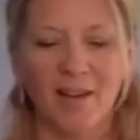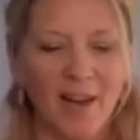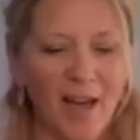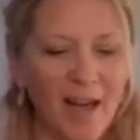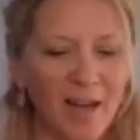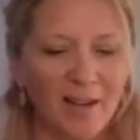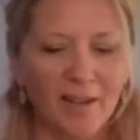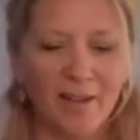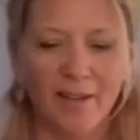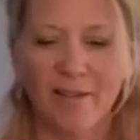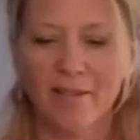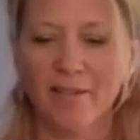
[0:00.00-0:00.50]

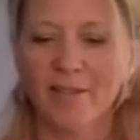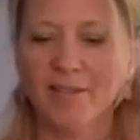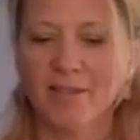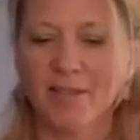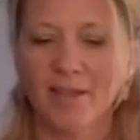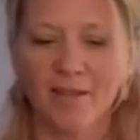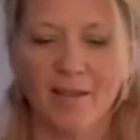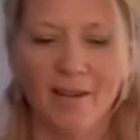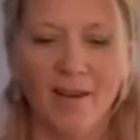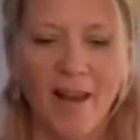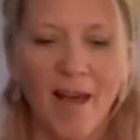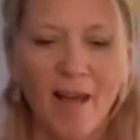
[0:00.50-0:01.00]
let loose
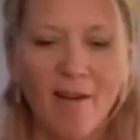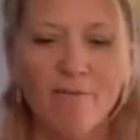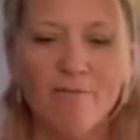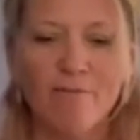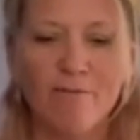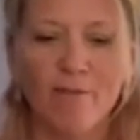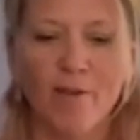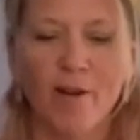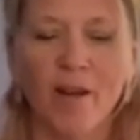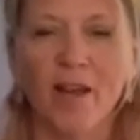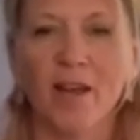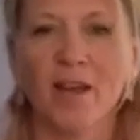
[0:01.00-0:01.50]
and let
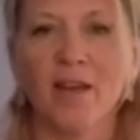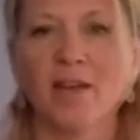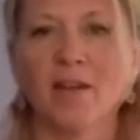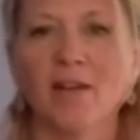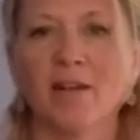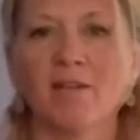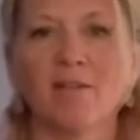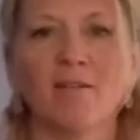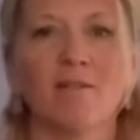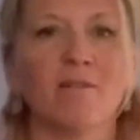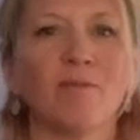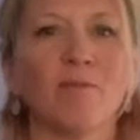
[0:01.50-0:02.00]
free,
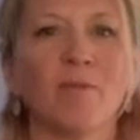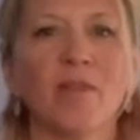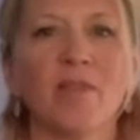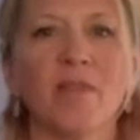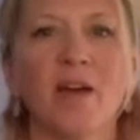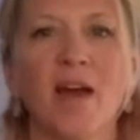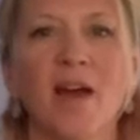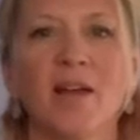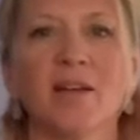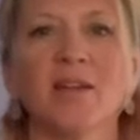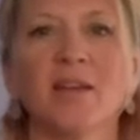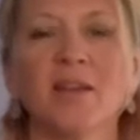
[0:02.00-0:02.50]
along with
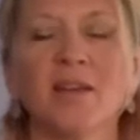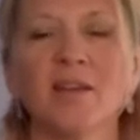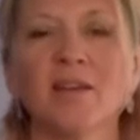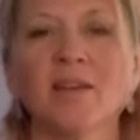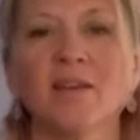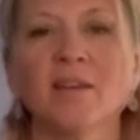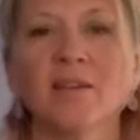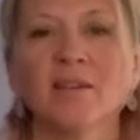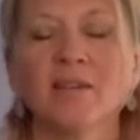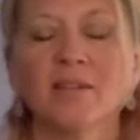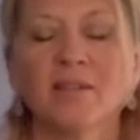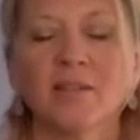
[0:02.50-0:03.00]
any
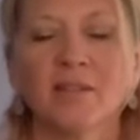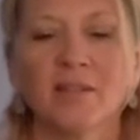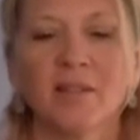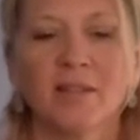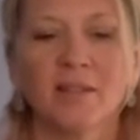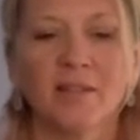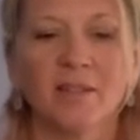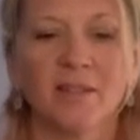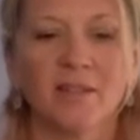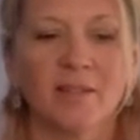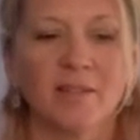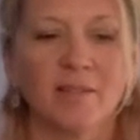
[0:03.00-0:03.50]

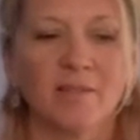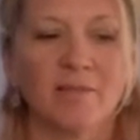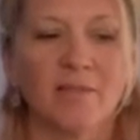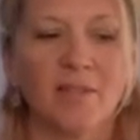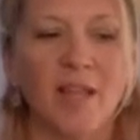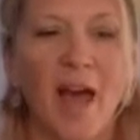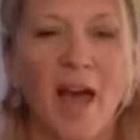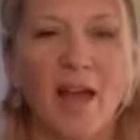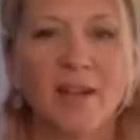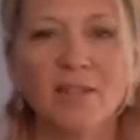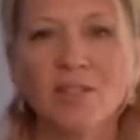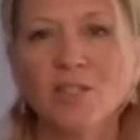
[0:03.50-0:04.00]

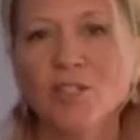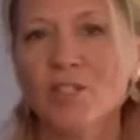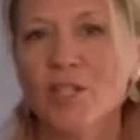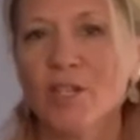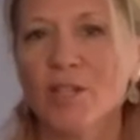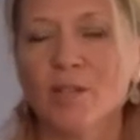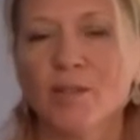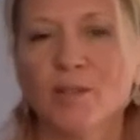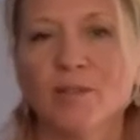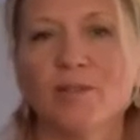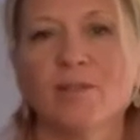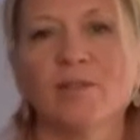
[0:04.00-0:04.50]

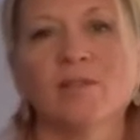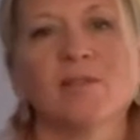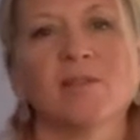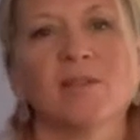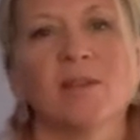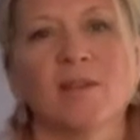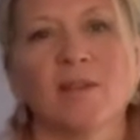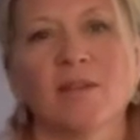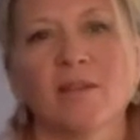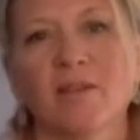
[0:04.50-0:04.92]
tensions,